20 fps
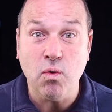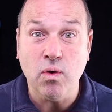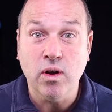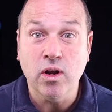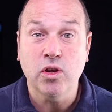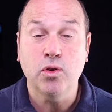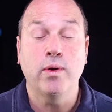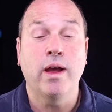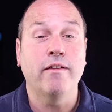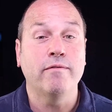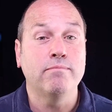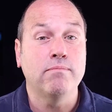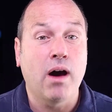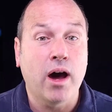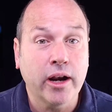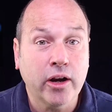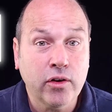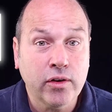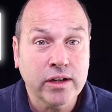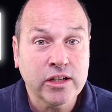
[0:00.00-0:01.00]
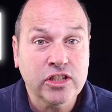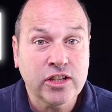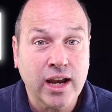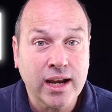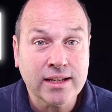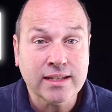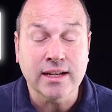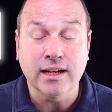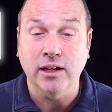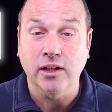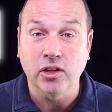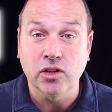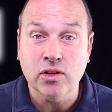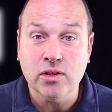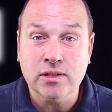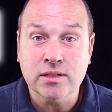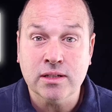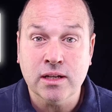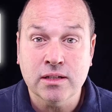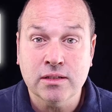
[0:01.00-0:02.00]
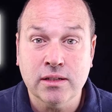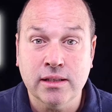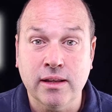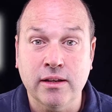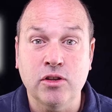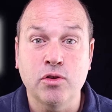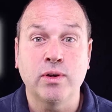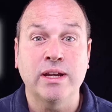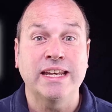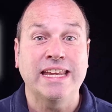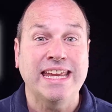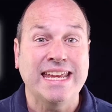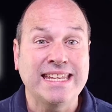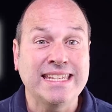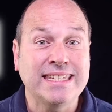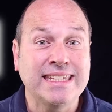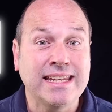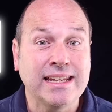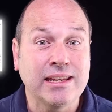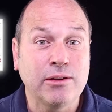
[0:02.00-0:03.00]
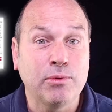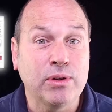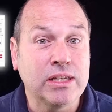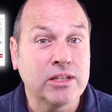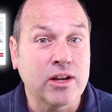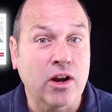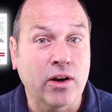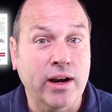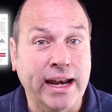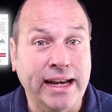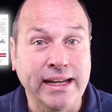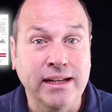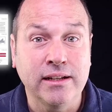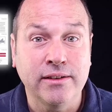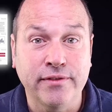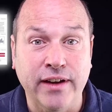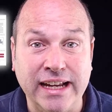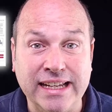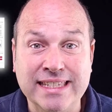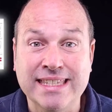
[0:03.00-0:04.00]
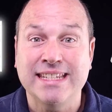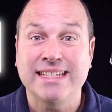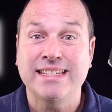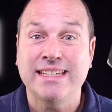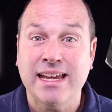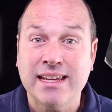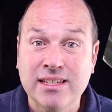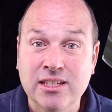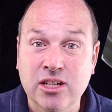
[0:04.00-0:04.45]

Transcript: You have monitoring checks and alerts so that you can instantly restart any device that does go